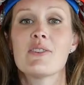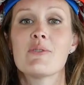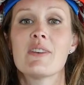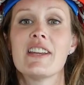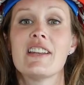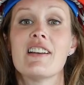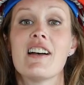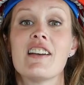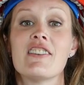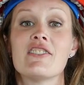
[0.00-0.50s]
way to
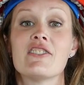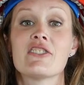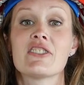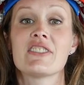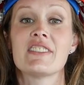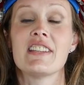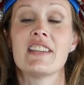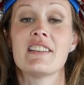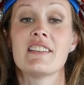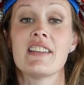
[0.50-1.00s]

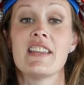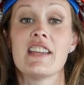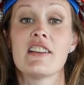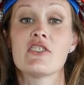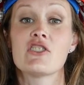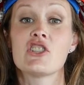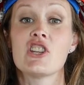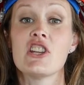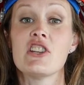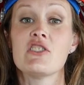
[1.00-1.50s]
understand air
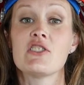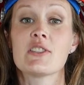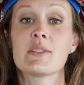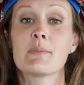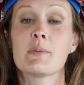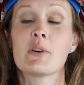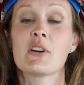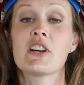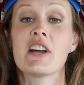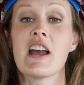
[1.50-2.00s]
changes
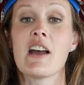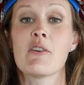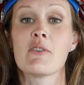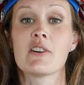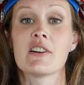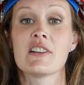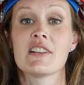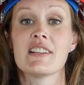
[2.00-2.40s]
per hour